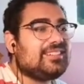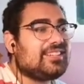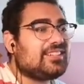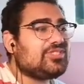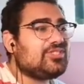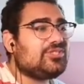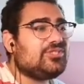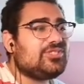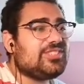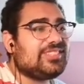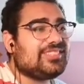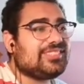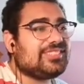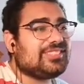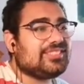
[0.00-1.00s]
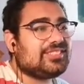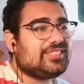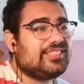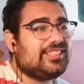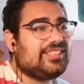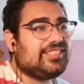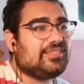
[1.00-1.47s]
Jungjun just
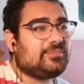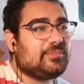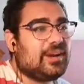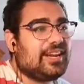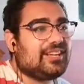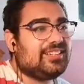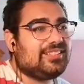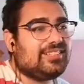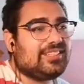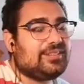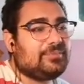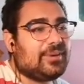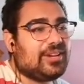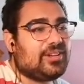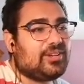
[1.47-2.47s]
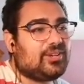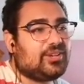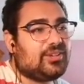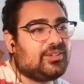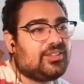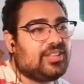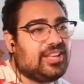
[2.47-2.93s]
literally, he smiles and my
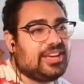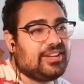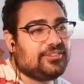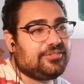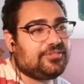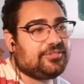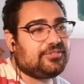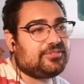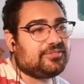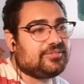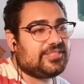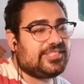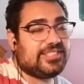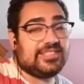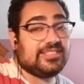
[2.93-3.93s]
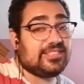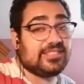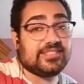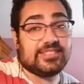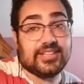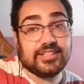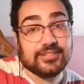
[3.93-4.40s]
whole life sees
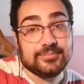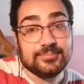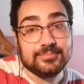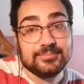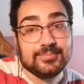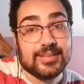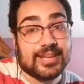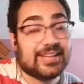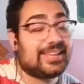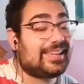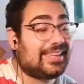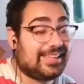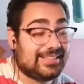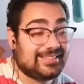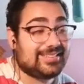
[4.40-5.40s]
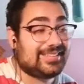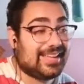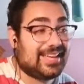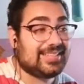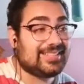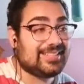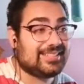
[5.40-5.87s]
the sun. Like, he's
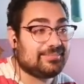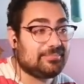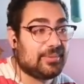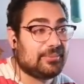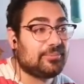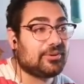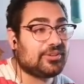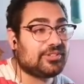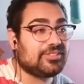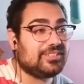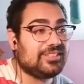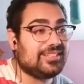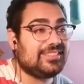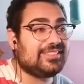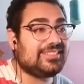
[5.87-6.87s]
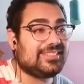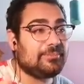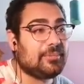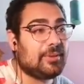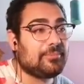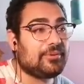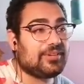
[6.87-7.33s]
that member. He's the
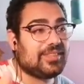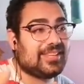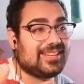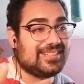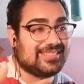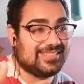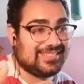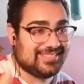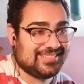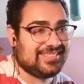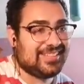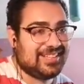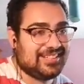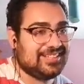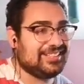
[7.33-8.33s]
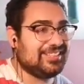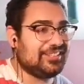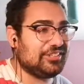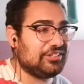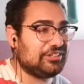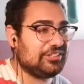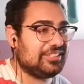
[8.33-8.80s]
member that is the sun,
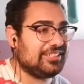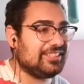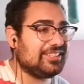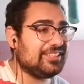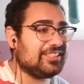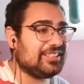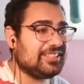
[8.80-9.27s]
literally.